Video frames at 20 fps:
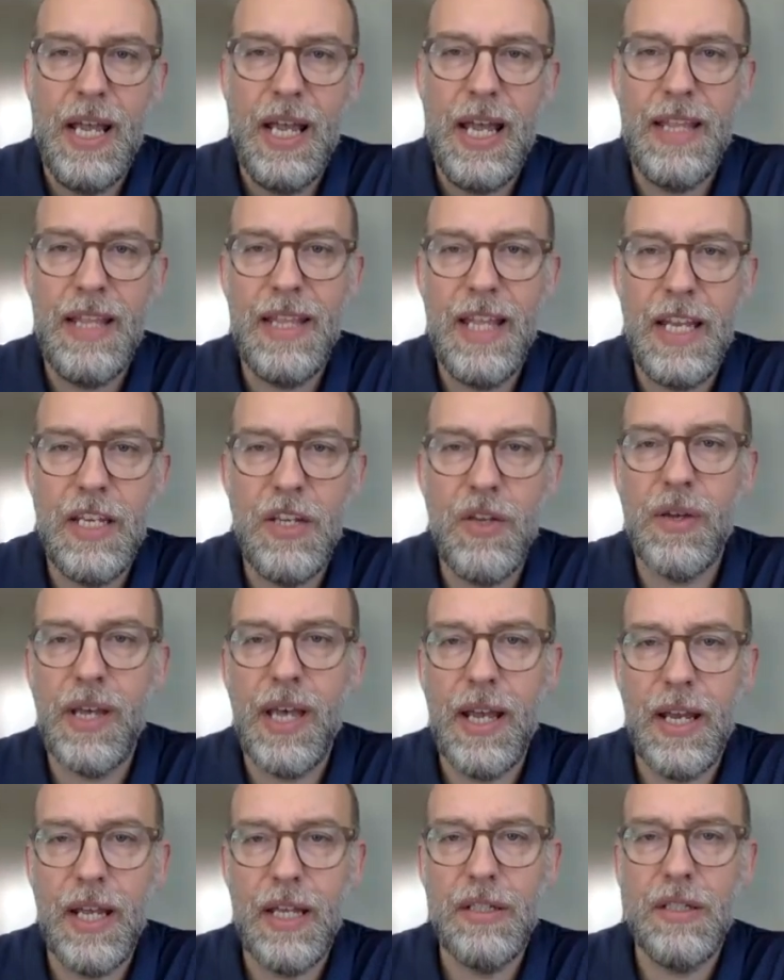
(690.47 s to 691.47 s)
And then you
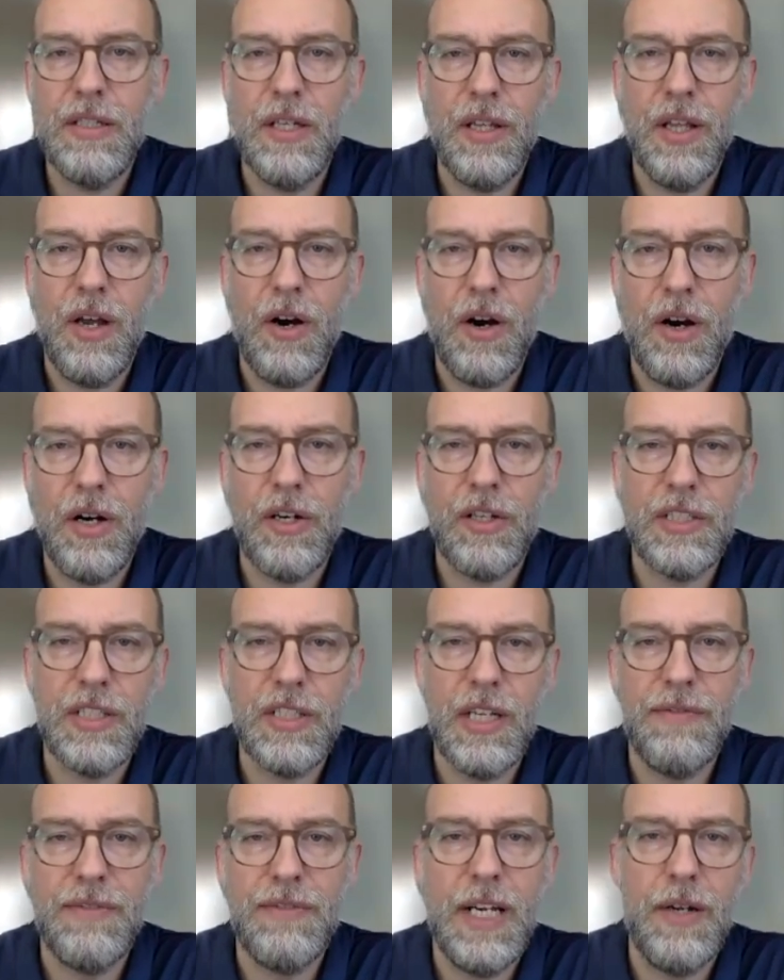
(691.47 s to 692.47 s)
get into the harder
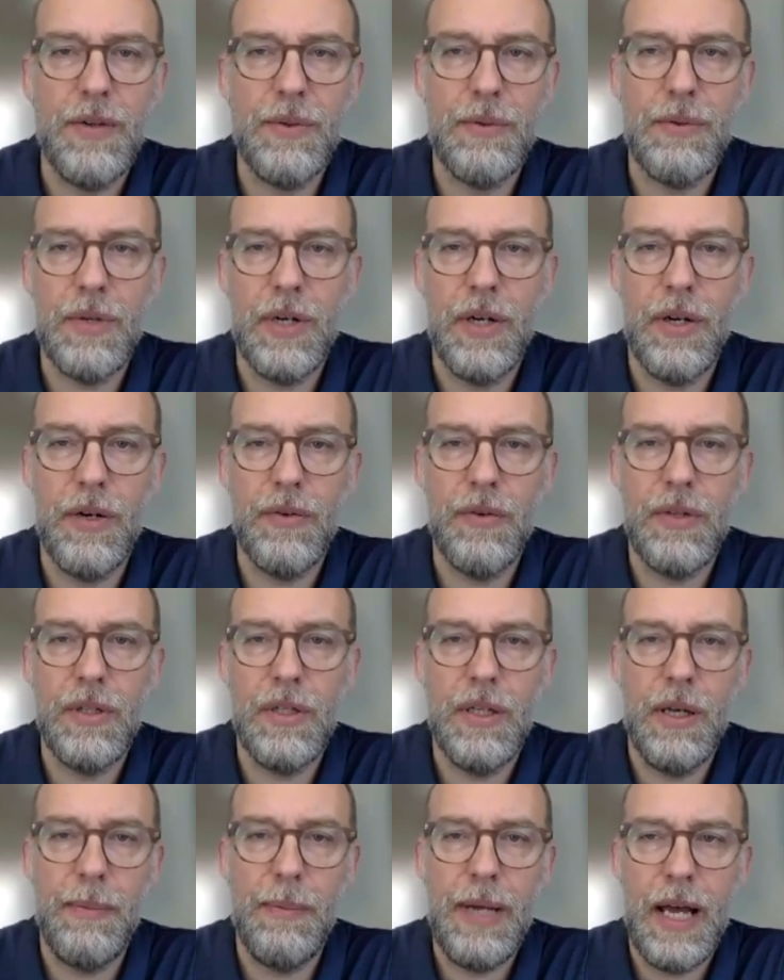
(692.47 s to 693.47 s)
stuff down the road
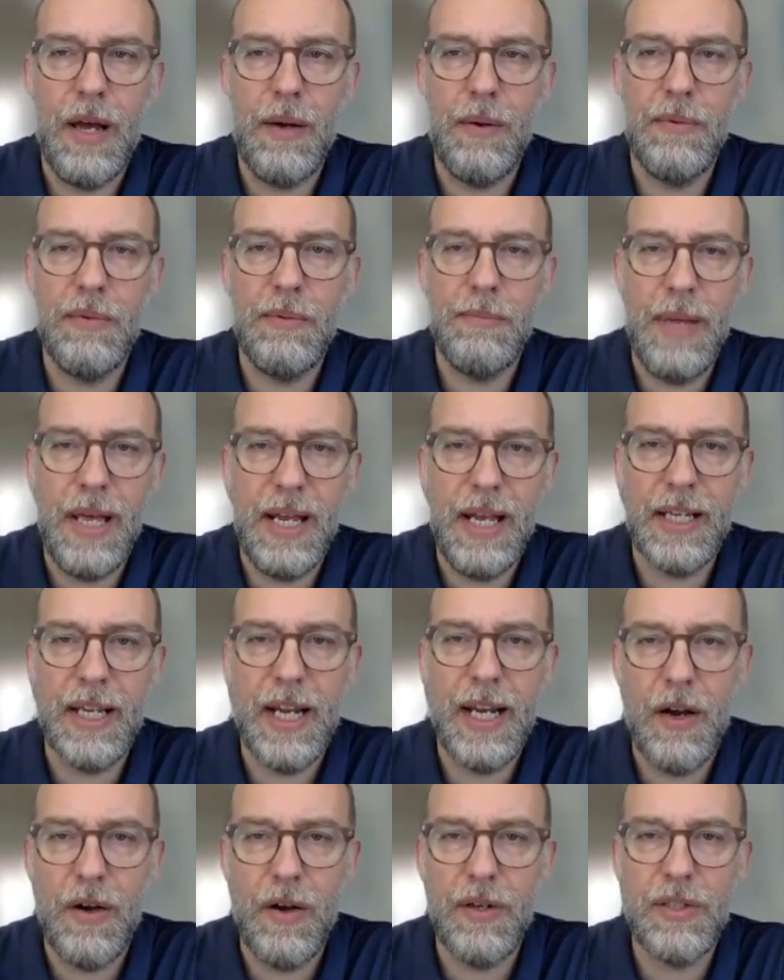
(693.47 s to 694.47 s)
about
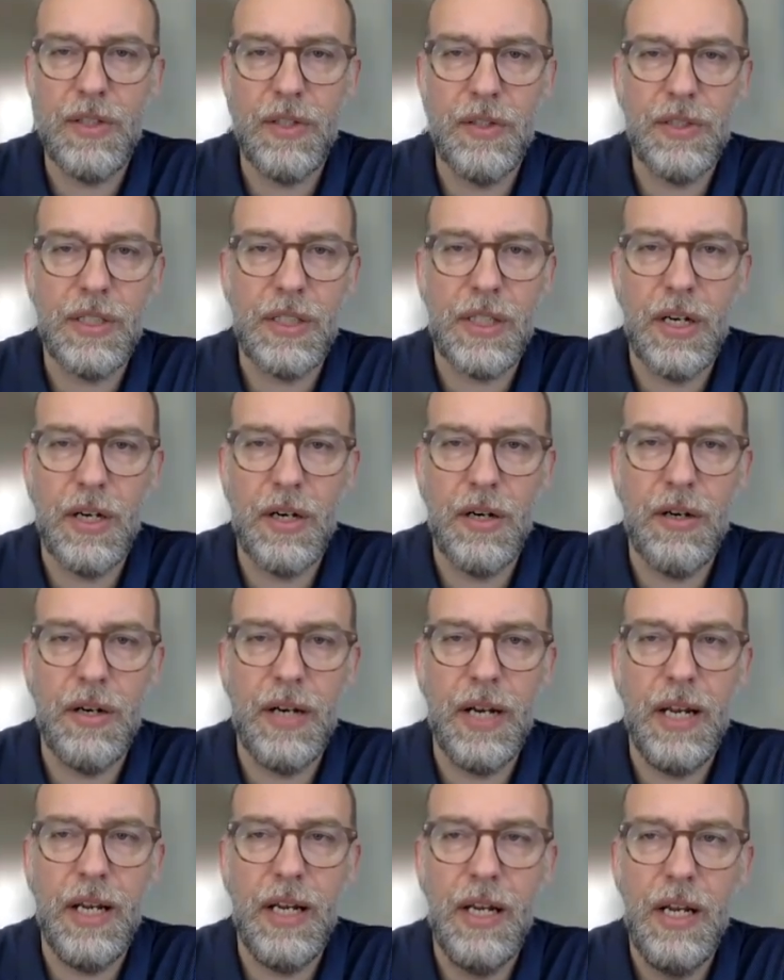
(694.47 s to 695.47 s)
Medicare and Social
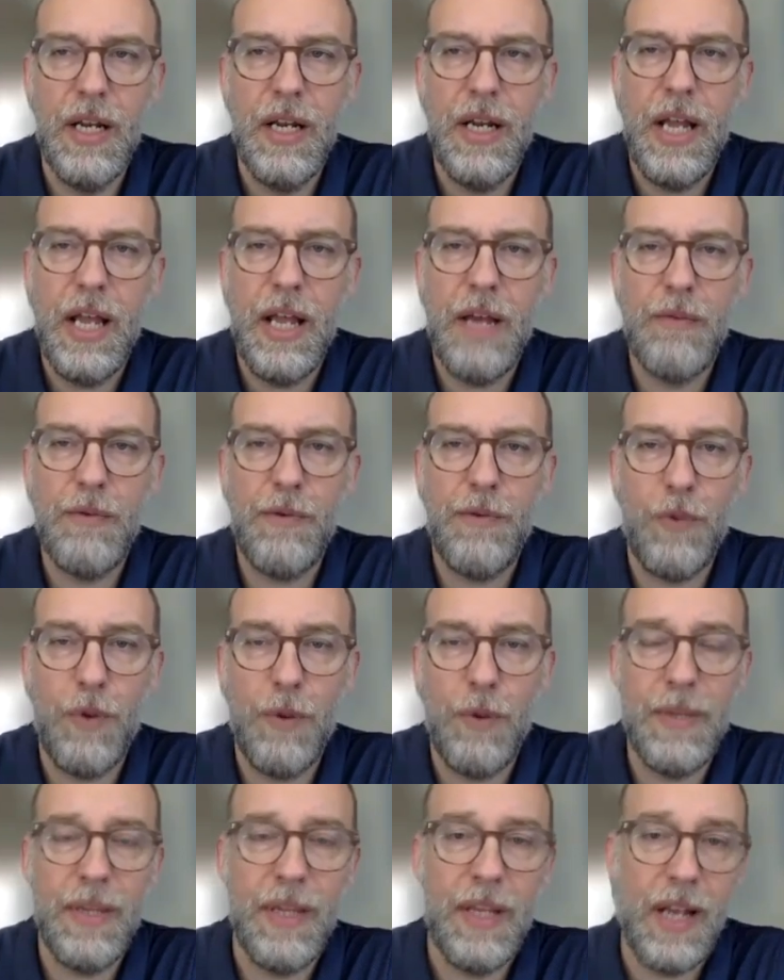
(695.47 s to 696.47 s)
Security and
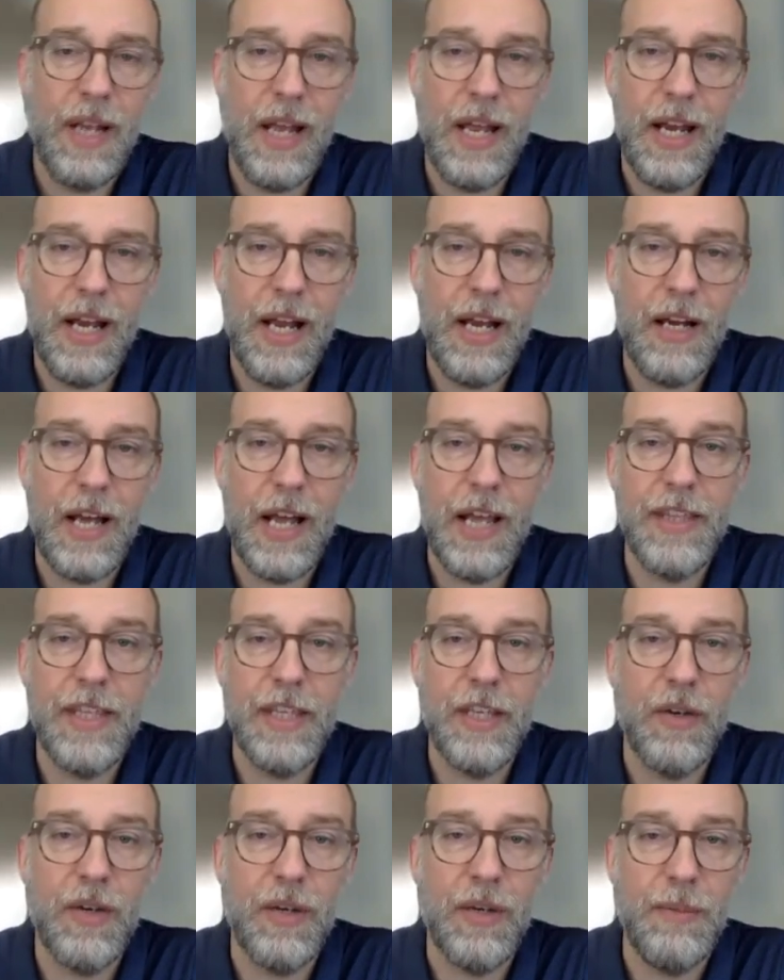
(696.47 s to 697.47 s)
reforming that. And I think
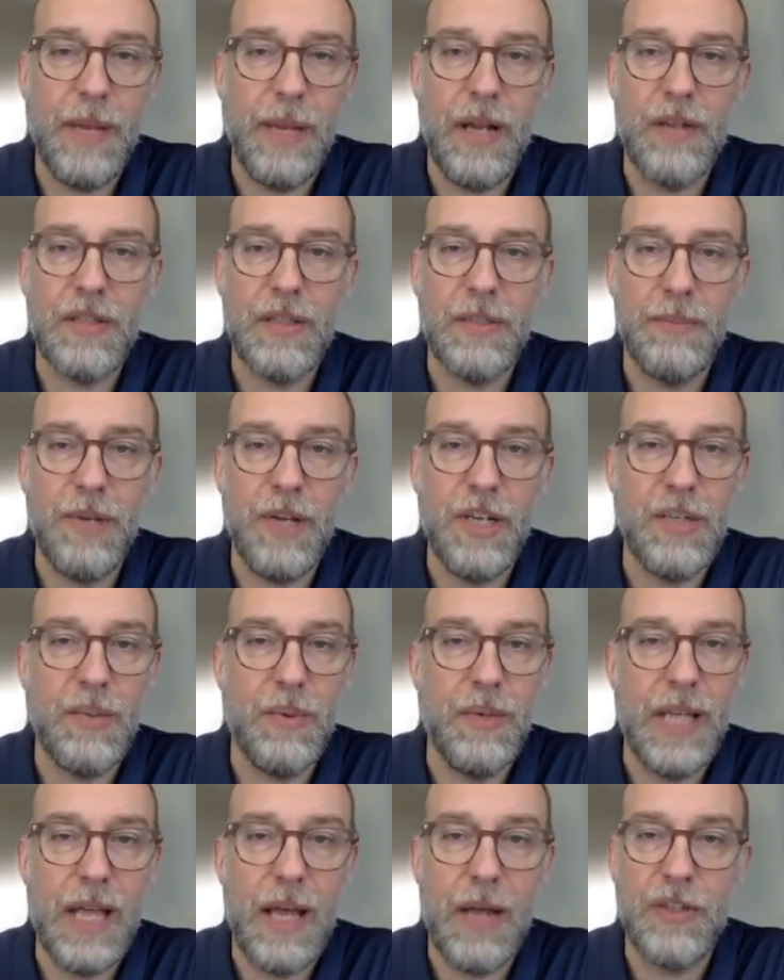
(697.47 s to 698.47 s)
you can balance the budget
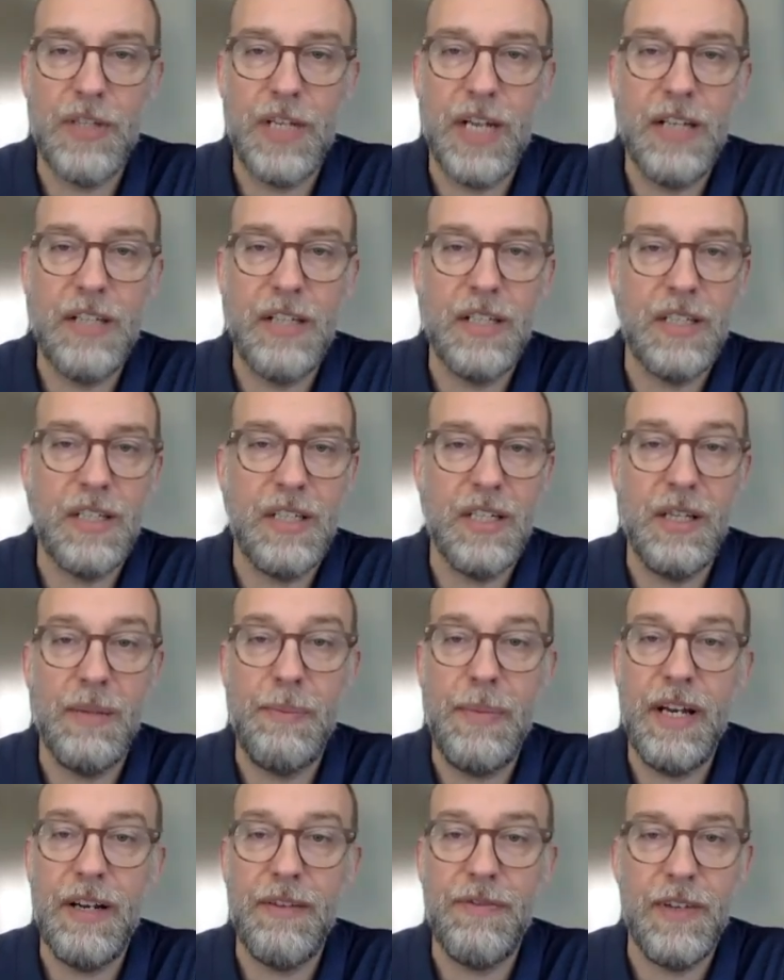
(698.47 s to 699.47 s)
without changes to the
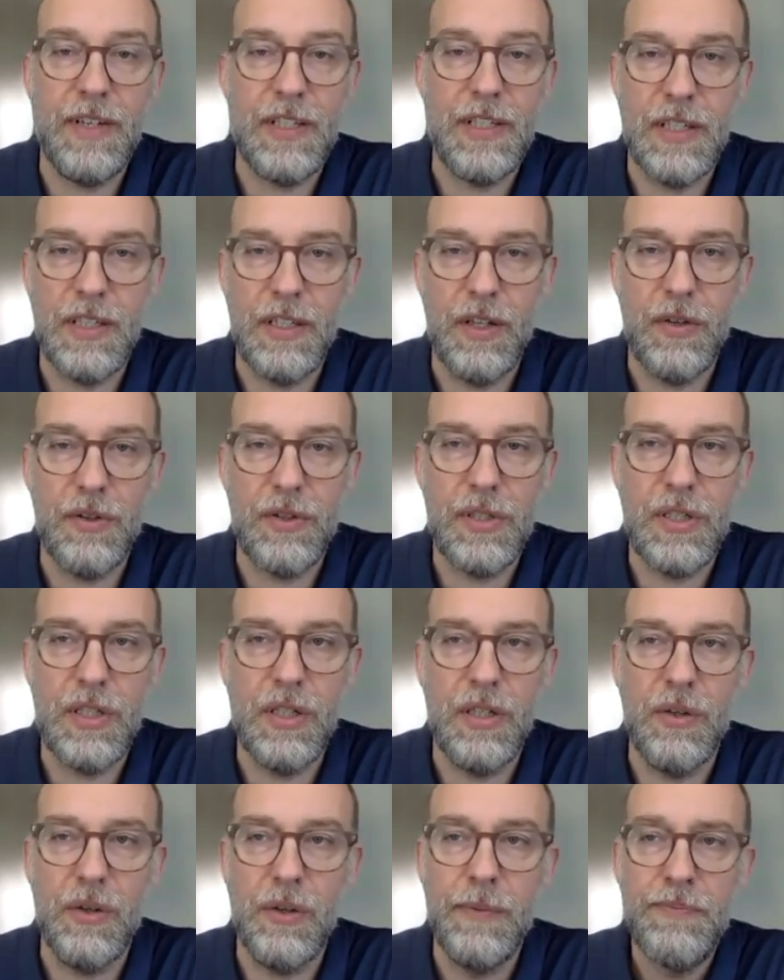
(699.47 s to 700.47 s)
benefits of those
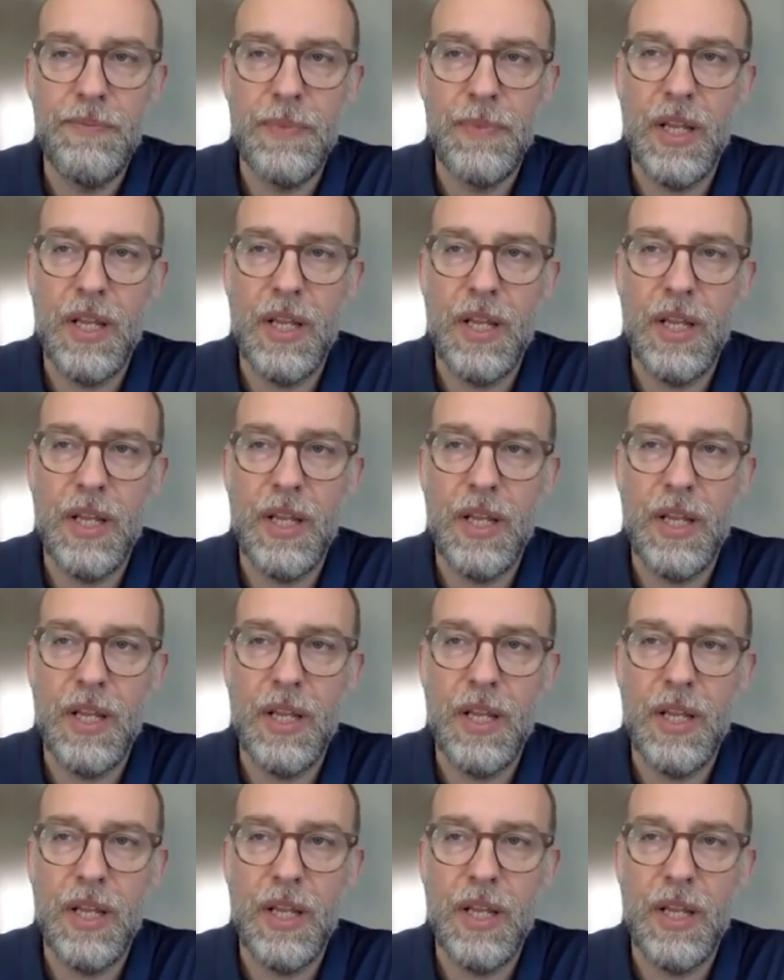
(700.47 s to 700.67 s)
two.